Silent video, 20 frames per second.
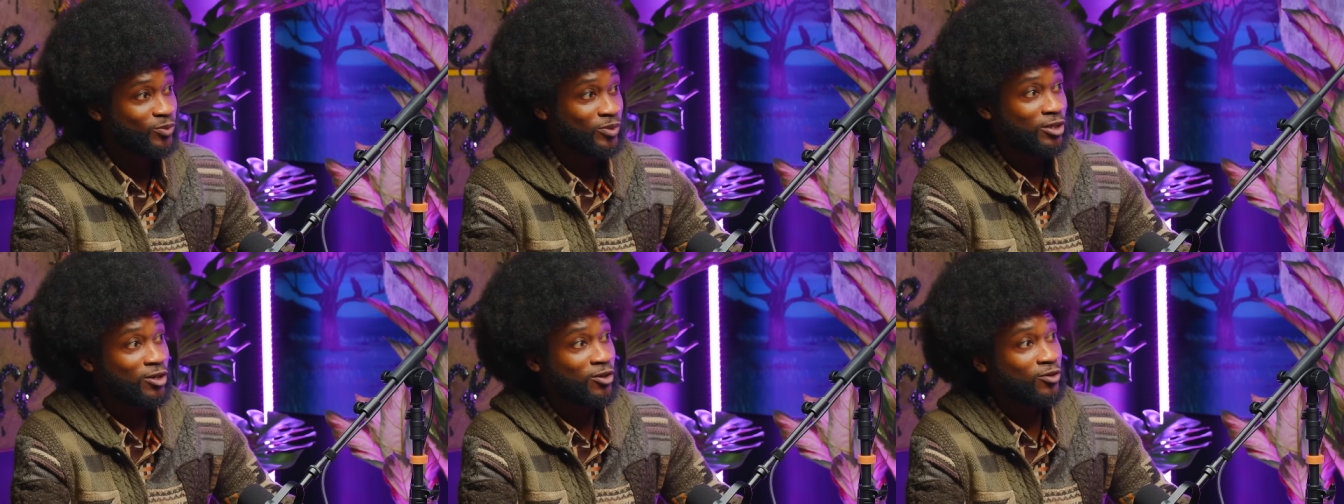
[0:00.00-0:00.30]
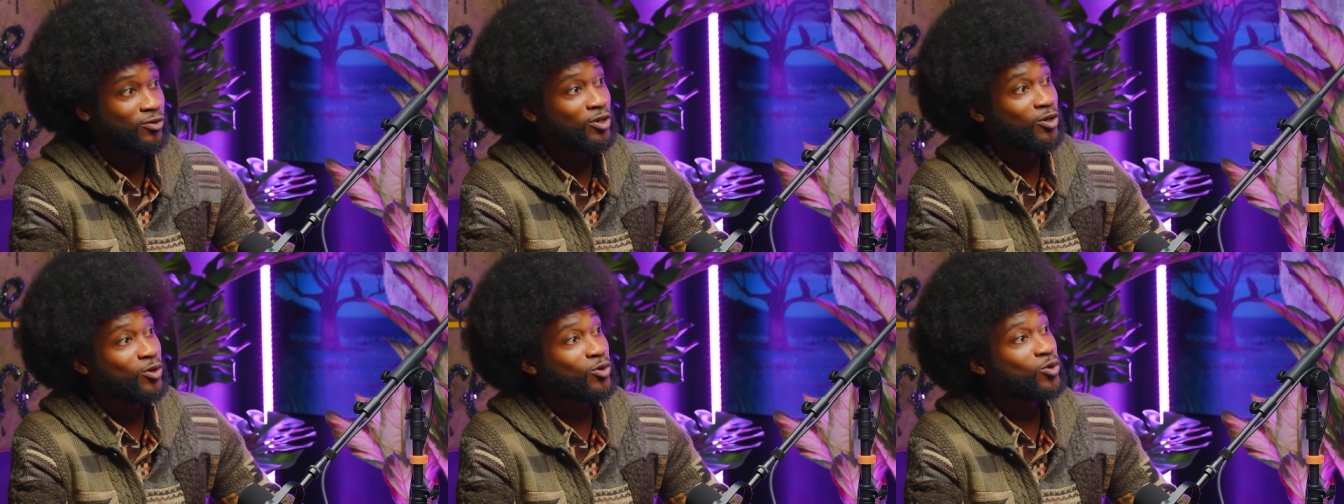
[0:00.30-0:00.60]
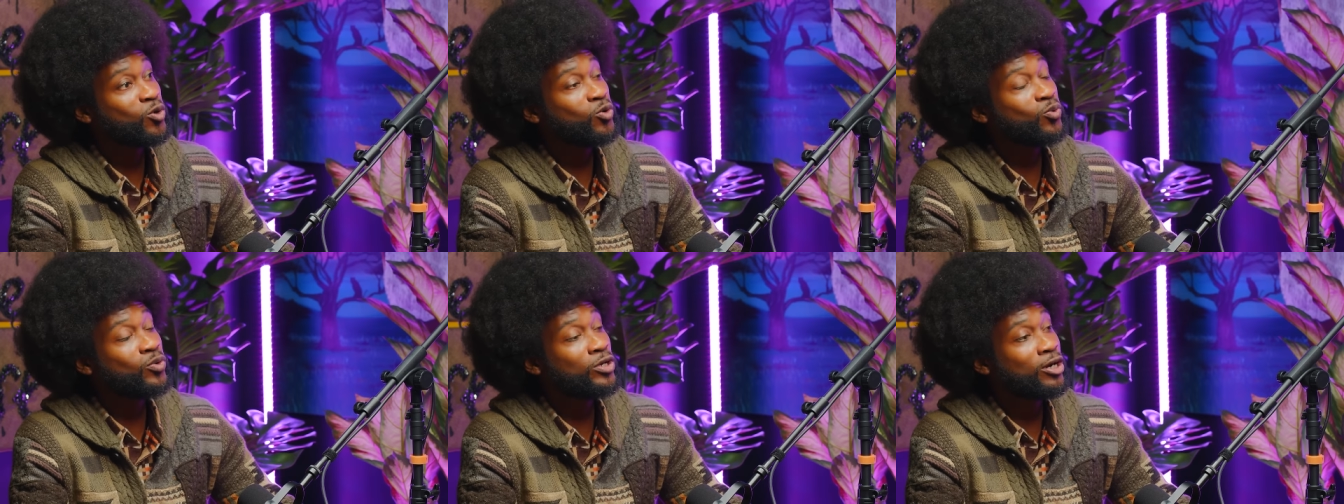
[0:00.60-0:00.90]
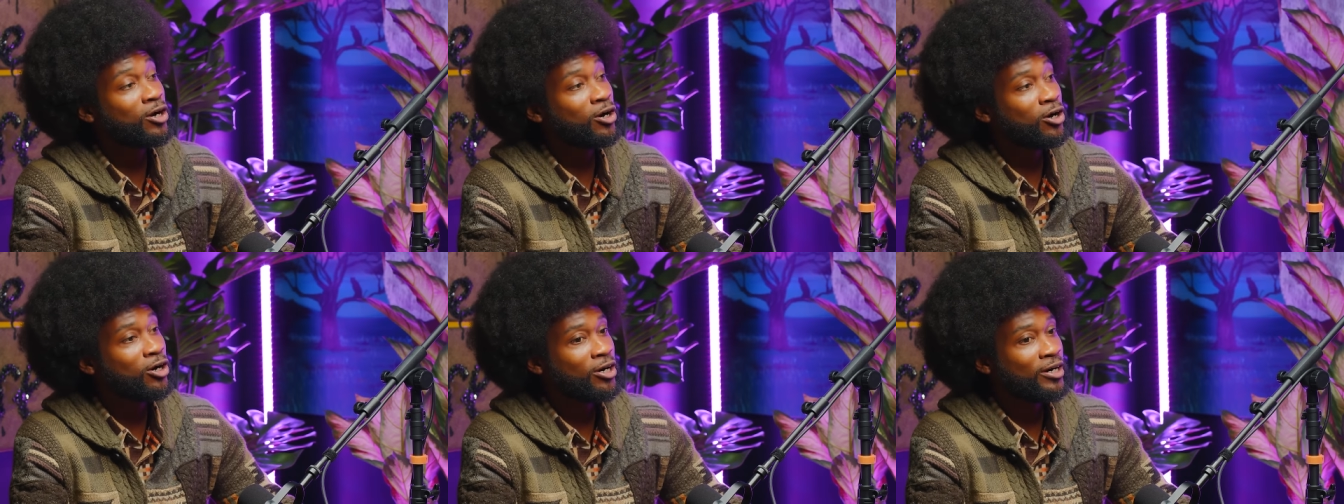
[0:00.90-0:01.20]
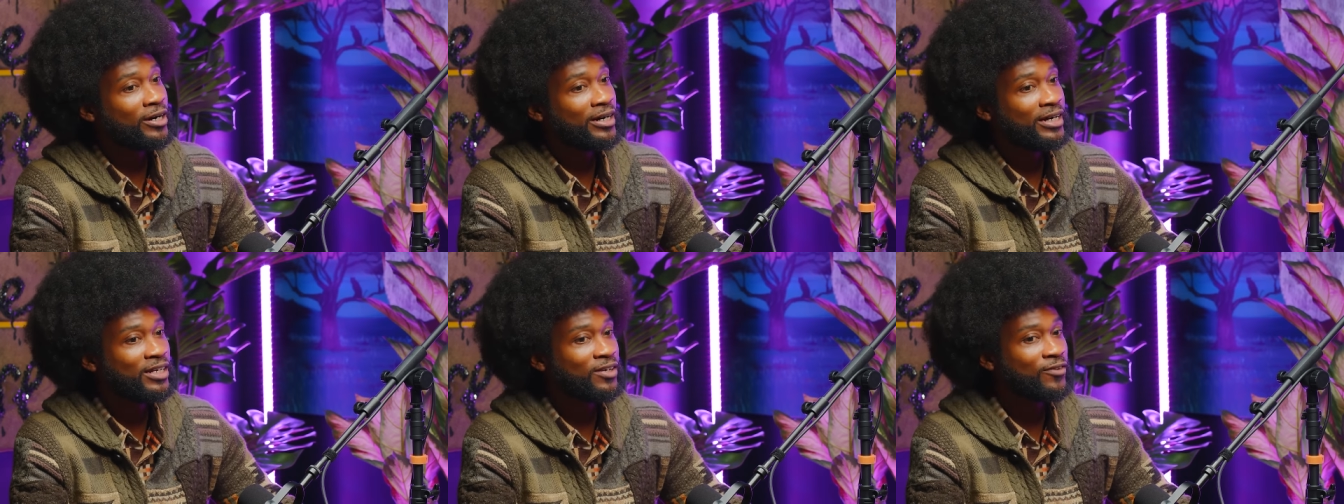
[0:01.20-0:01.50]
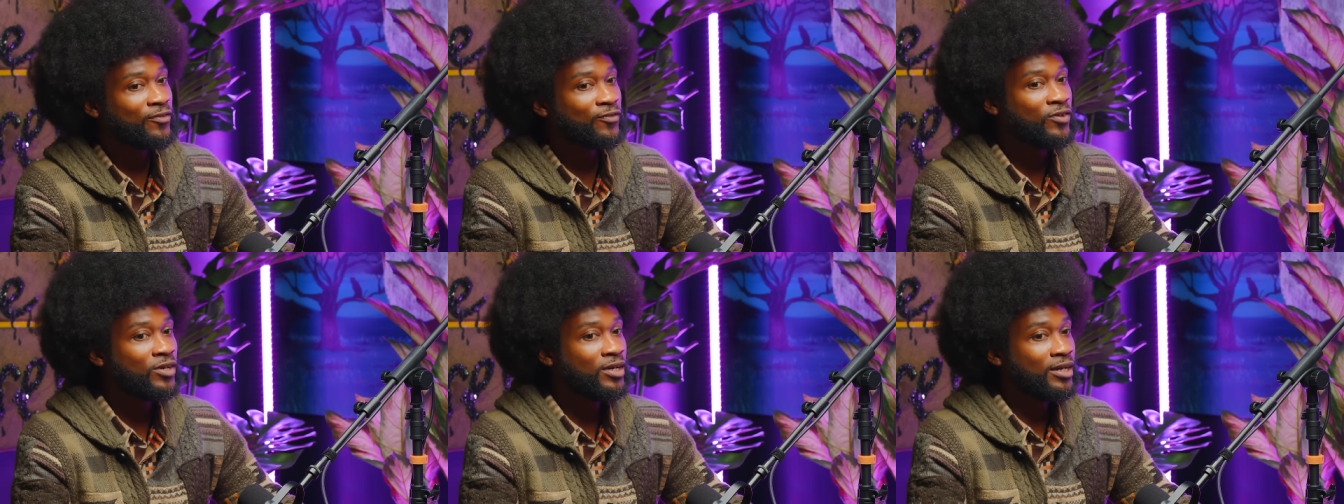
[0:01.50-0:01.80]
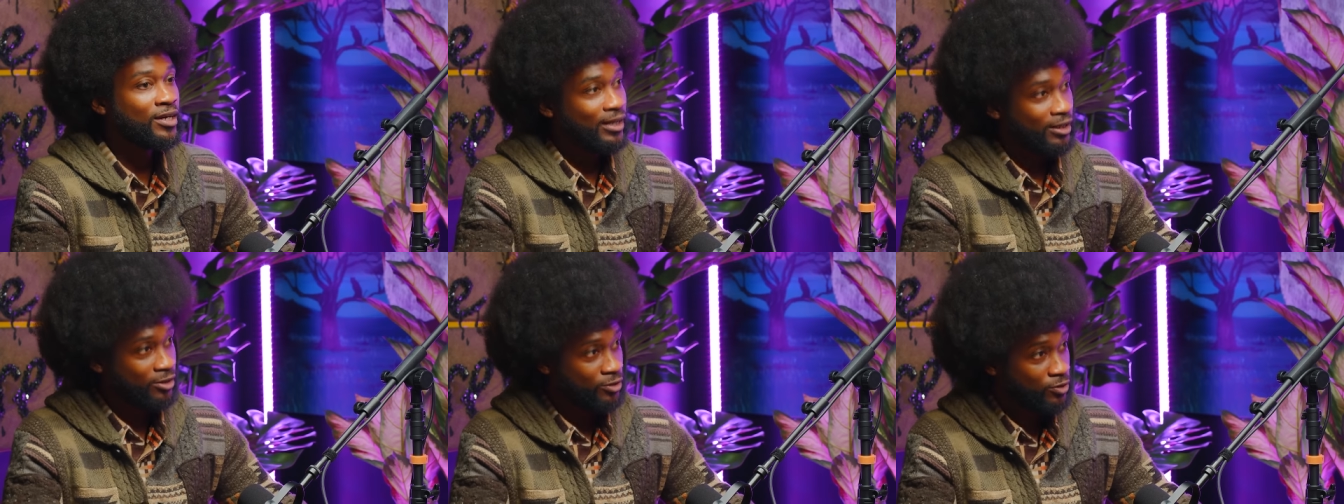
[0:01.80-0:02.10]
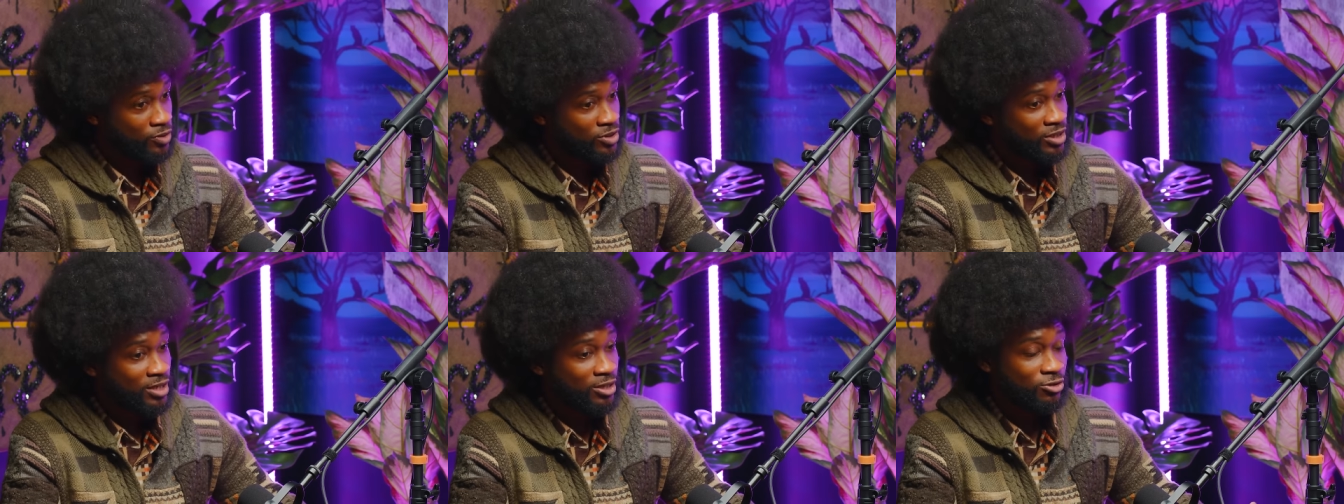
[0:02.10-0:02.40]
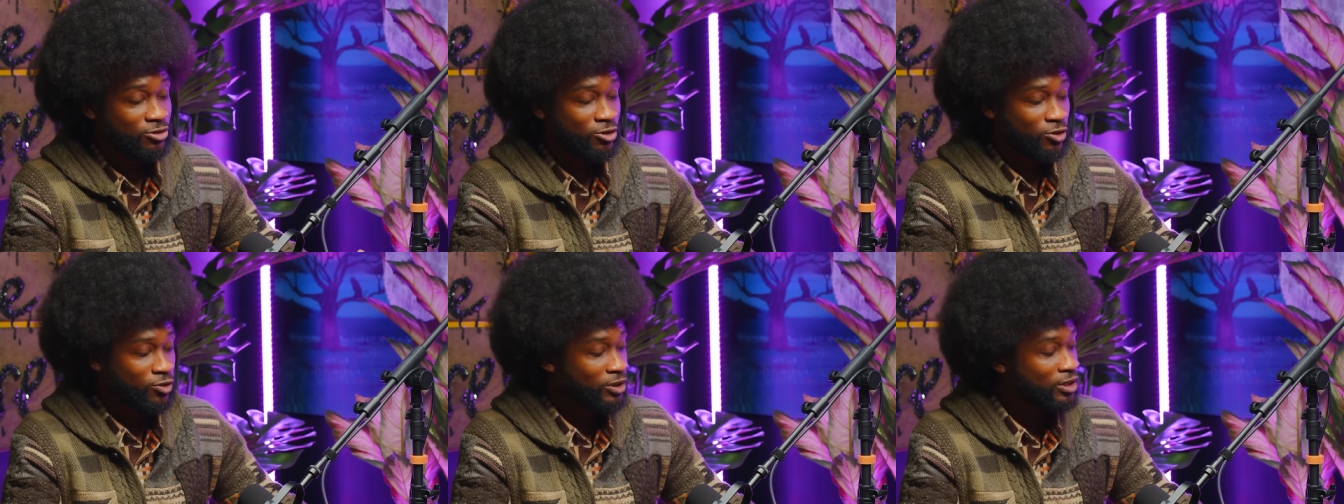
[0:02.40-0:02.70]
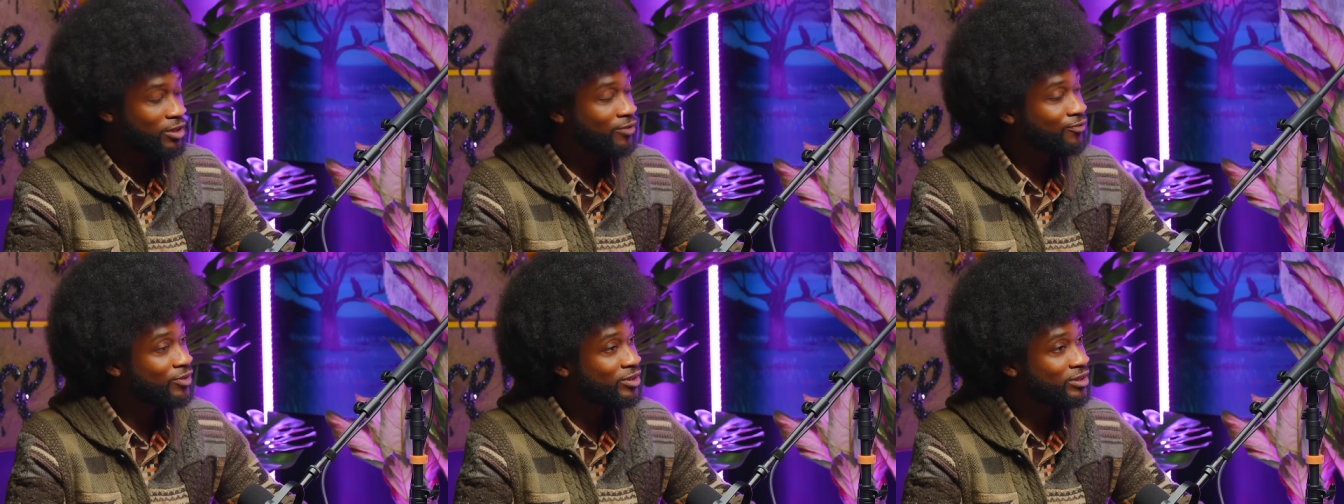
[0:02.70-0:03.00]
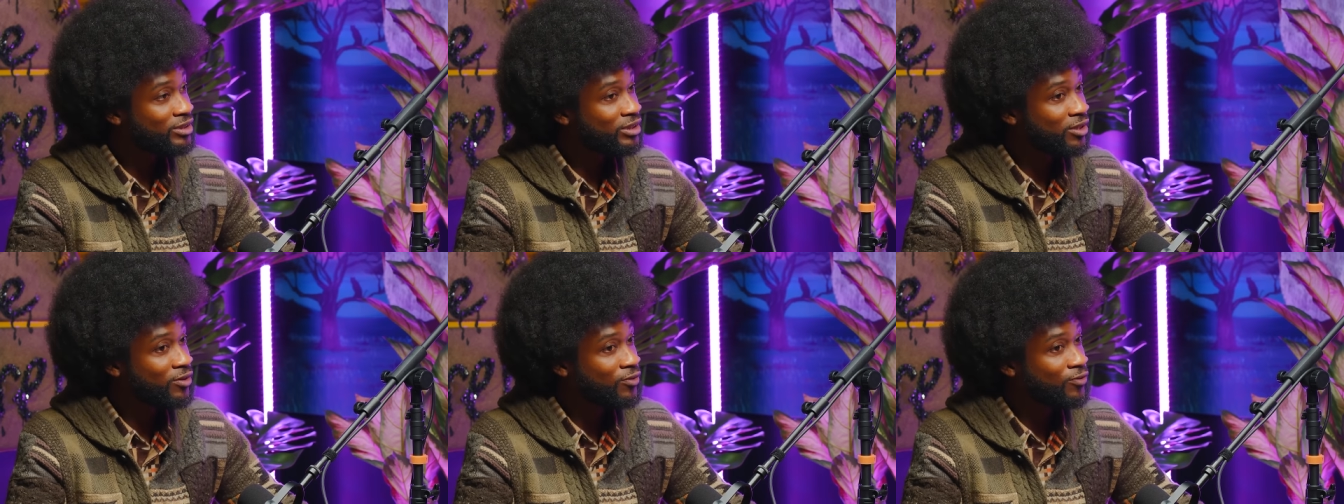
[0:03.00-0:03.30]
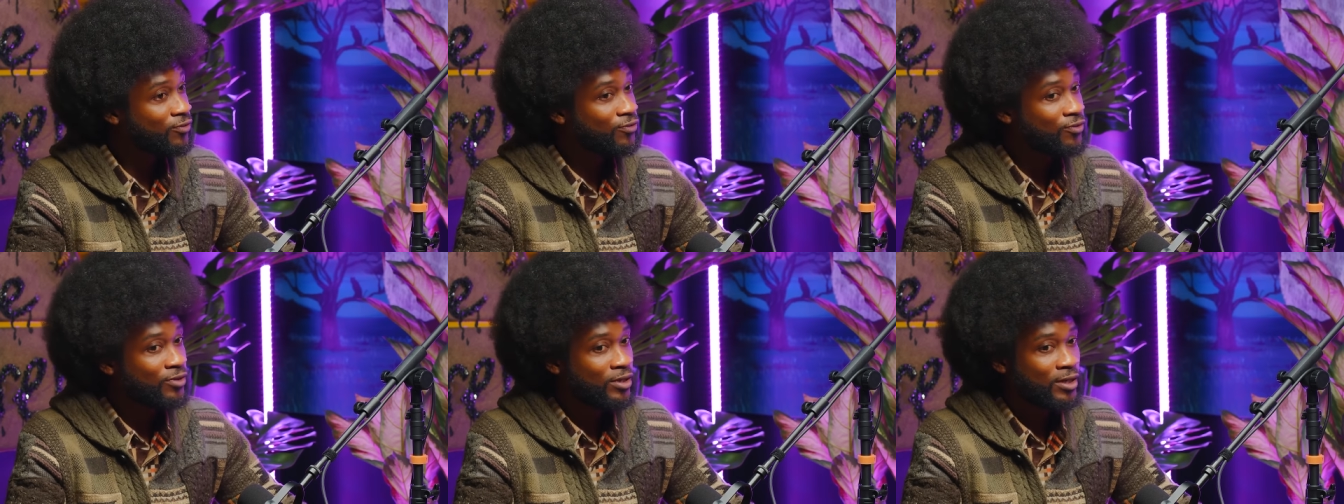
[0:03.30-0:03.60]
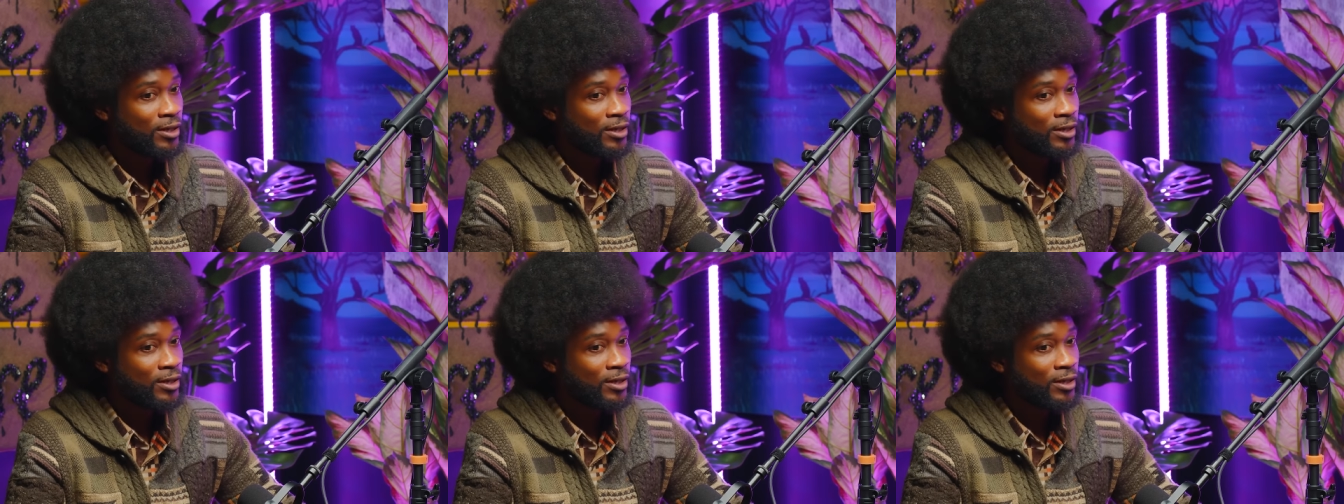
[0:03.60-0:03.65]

We don't know who we are. And if, like you said, you don't love yourself,